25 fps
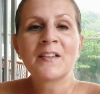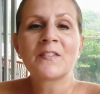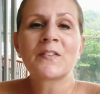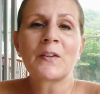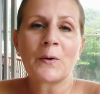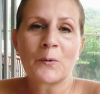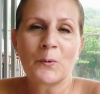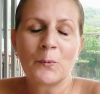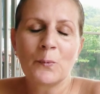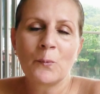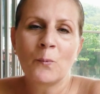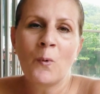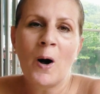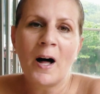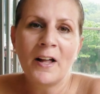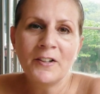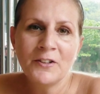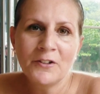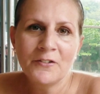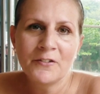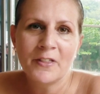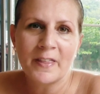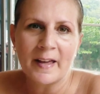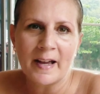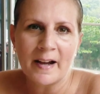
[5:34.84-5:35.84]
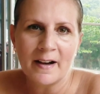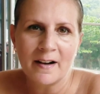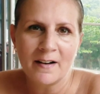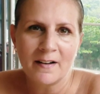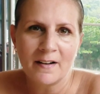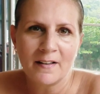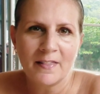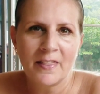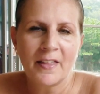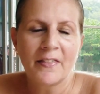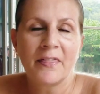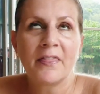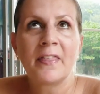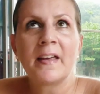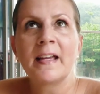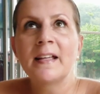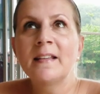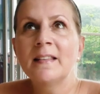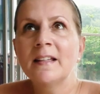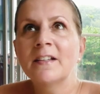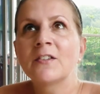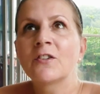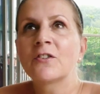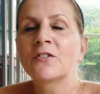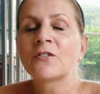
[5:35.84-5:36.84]
So while you're there, the
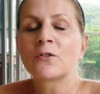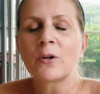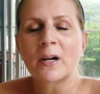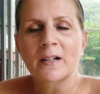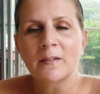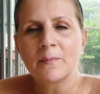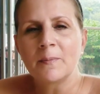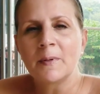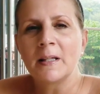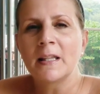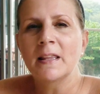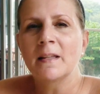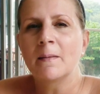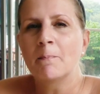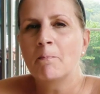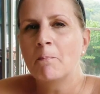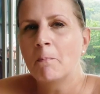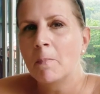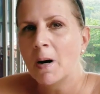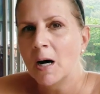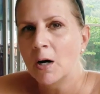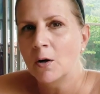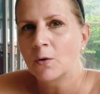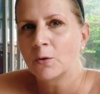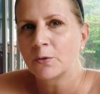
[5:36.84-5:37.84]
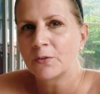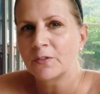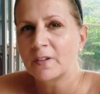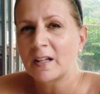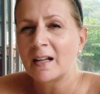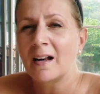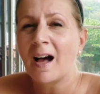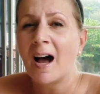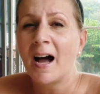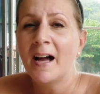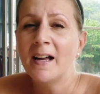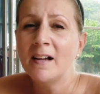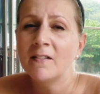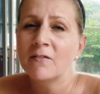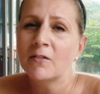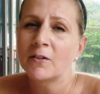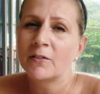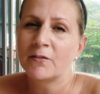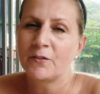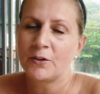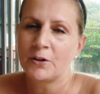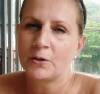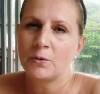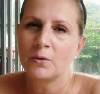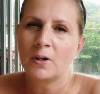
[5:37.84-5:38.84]
thing that struck me the most, and I have
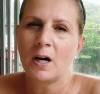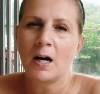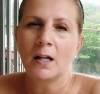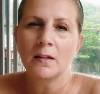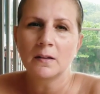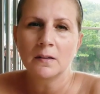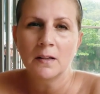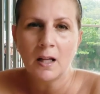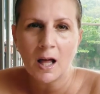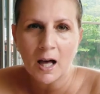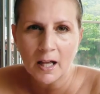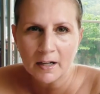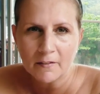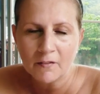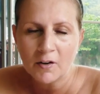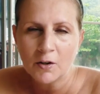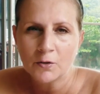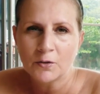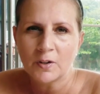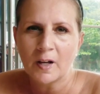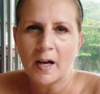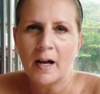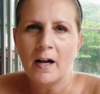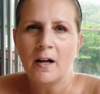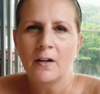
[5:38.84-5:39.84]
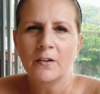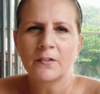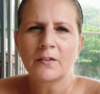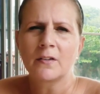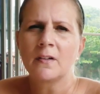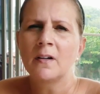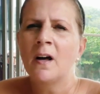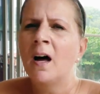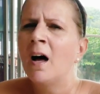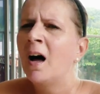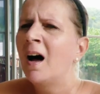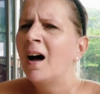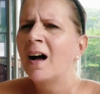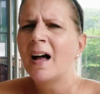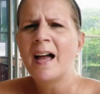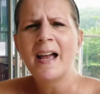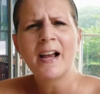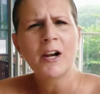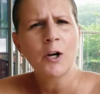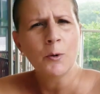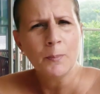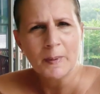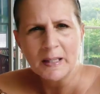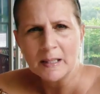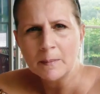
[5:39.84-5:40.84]
reviewed a lot of hotels,
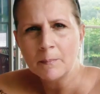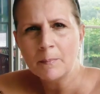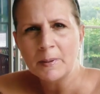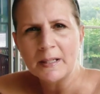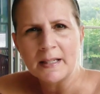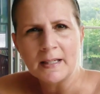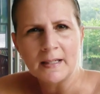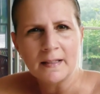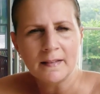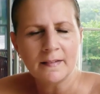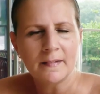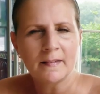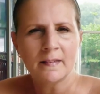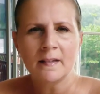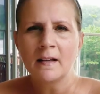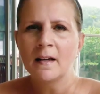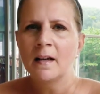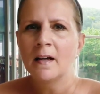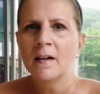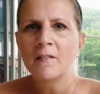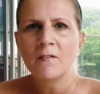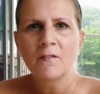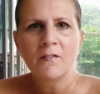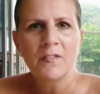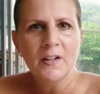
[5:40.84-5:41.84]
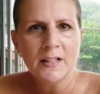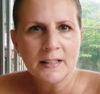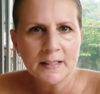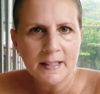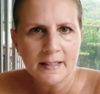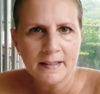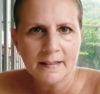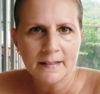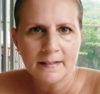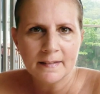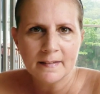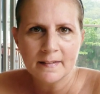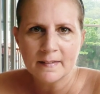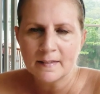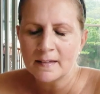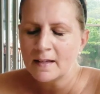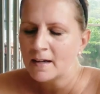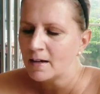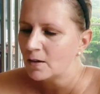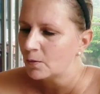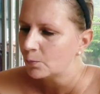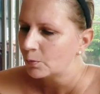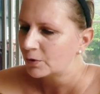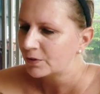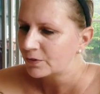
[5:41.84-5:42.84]
Airbnbs, villas,
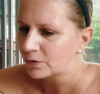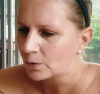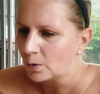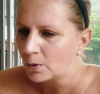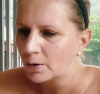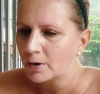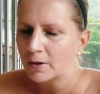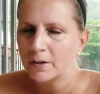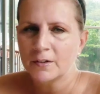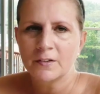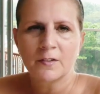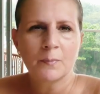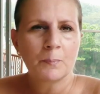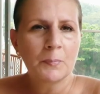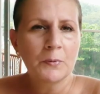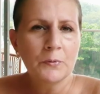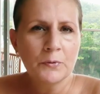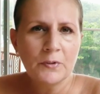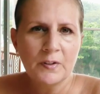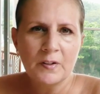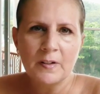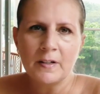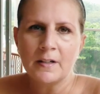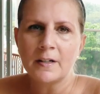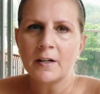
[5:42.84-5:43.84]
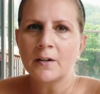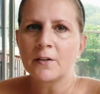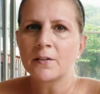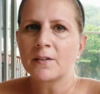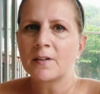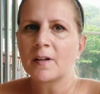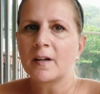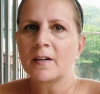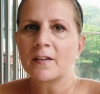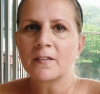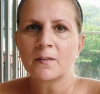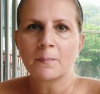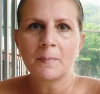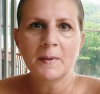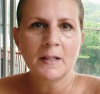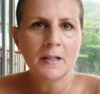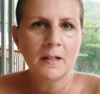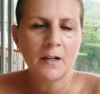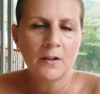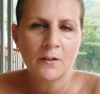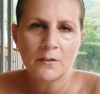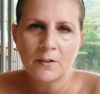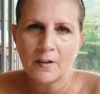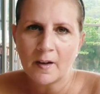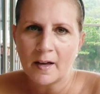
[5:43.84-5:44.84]
resorts, boutique hotels, big
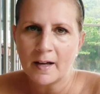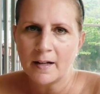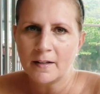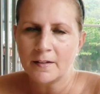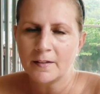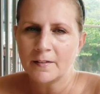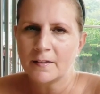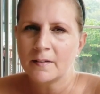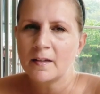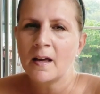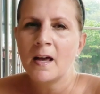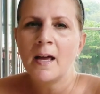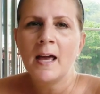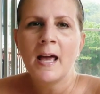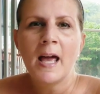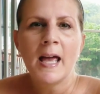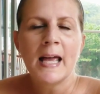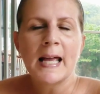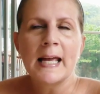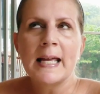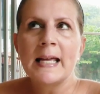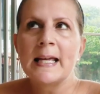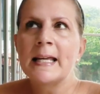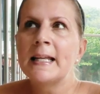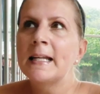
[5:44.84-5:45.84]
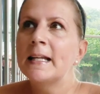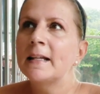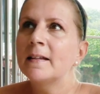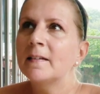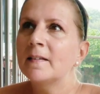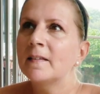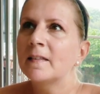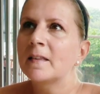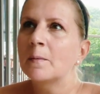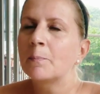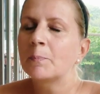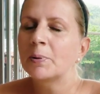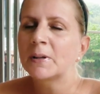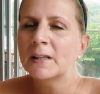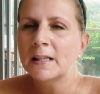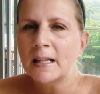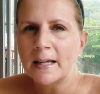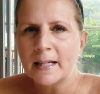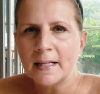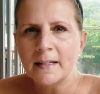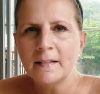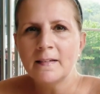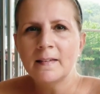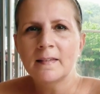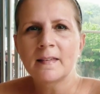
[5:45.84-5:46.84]
hotels, it is the
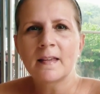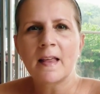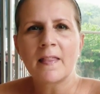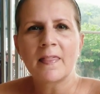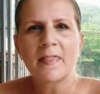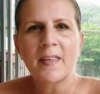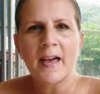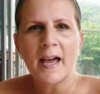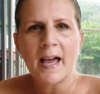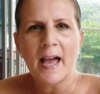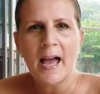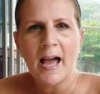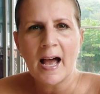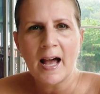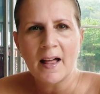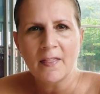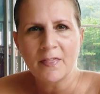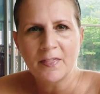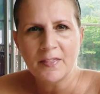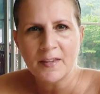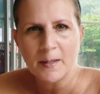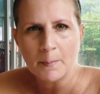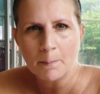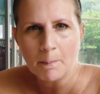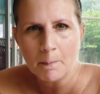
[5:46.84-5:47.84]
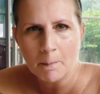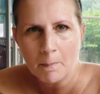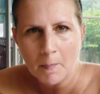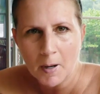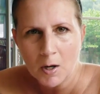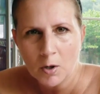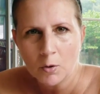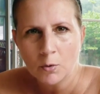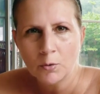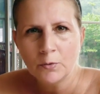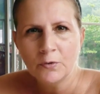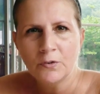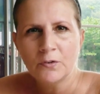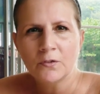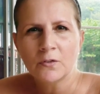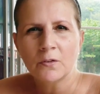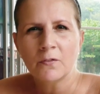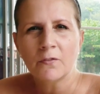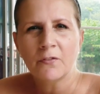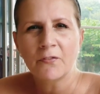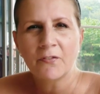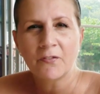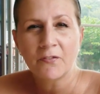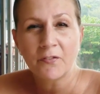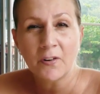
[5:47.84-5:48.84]
place that had the most
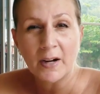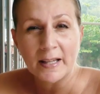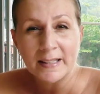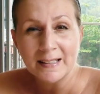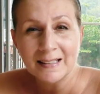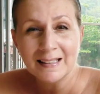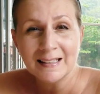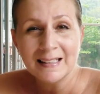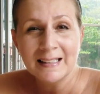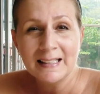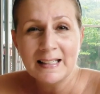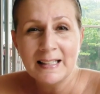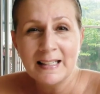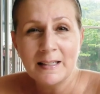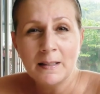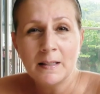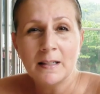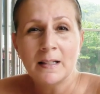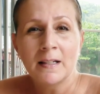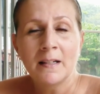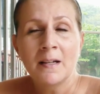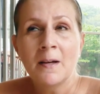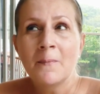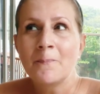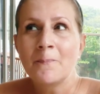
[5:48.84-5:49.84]
friendly